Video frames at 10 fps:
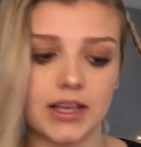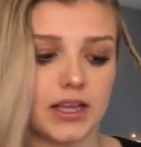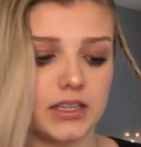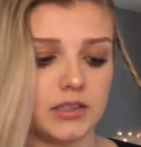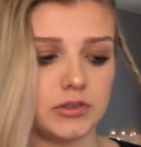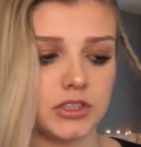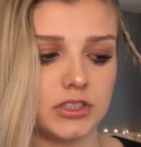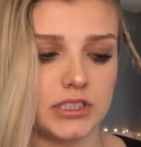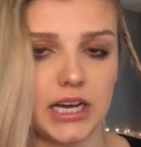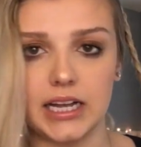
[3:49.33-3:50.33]
And then I'm just going
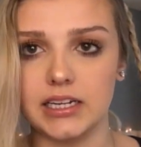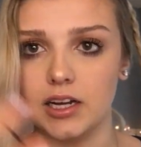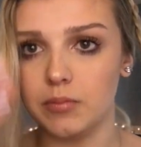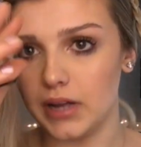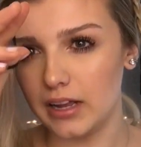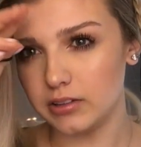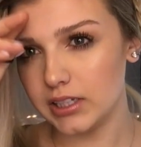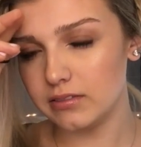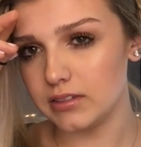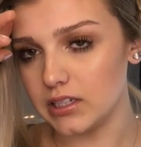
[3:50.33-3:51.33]
to tie it up, but I only
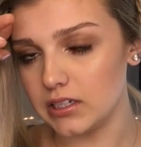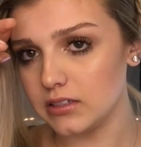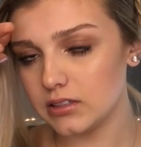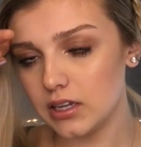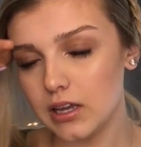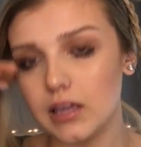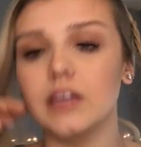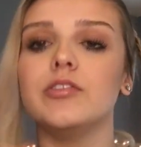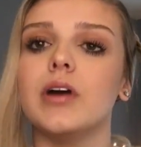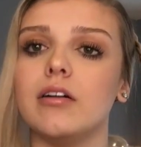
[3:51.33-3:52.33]
have these.
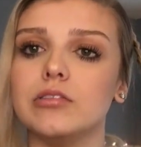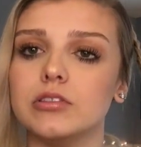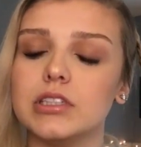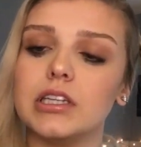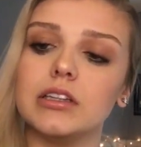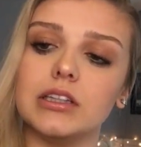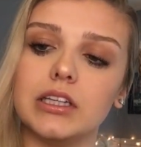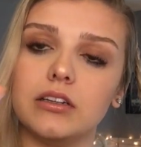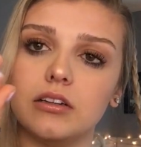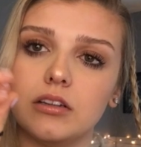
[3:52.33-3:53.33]
If you have those like
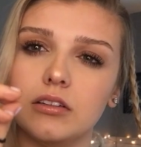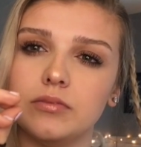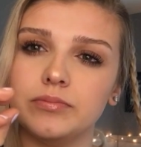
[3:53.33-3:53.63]
little,